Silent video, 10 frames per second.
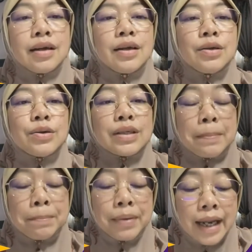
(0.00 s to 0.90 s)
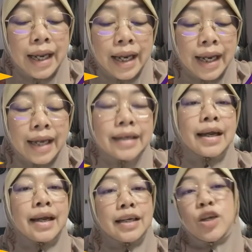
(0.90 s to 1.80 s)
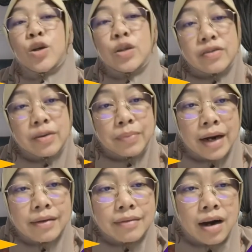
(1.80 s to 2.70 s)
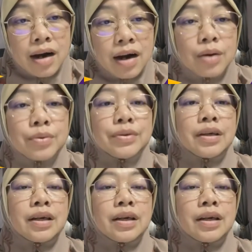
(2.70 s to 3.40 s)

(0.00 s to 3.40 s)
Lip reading: Use a plain, neutral background.